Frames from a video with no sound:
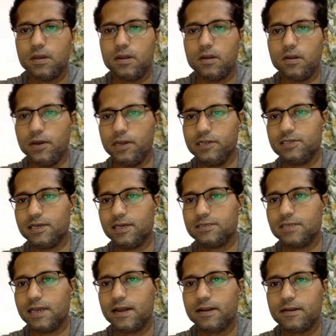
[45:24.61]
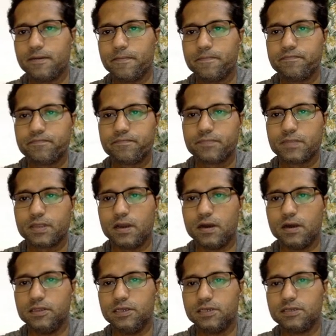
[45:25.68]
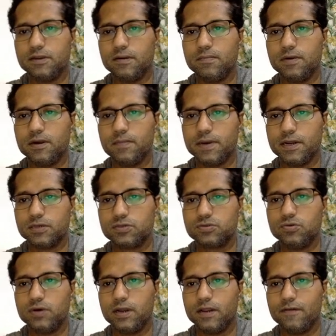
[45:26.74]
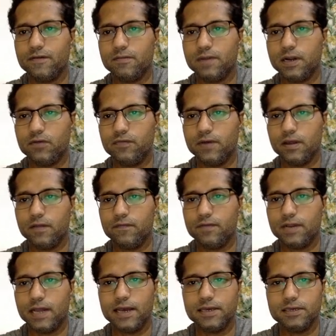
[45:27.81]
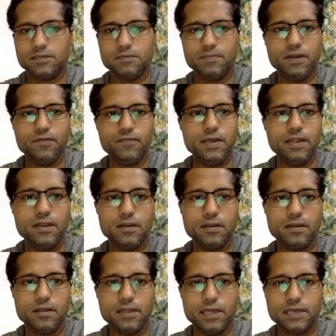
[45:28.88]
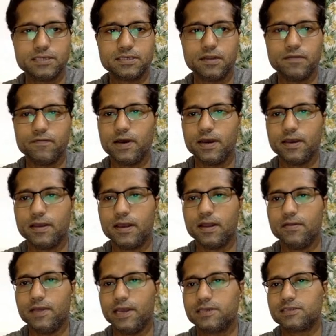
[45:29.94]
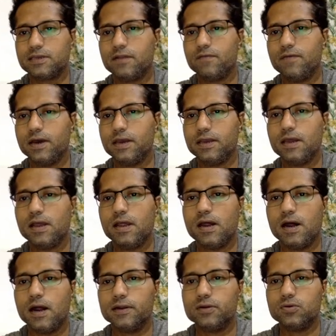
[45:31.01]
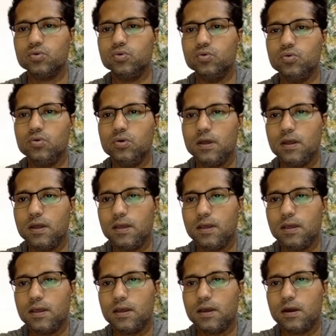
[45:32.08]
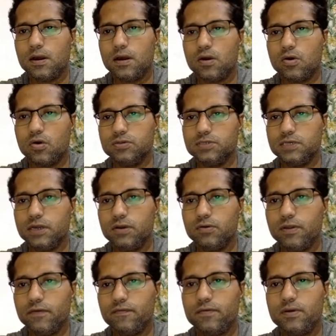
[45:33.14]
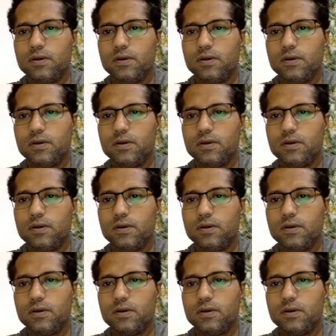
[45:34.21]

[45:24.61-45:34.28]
Now it says that this number minus 2 and 11 by 12 lies between x and y are two consecutive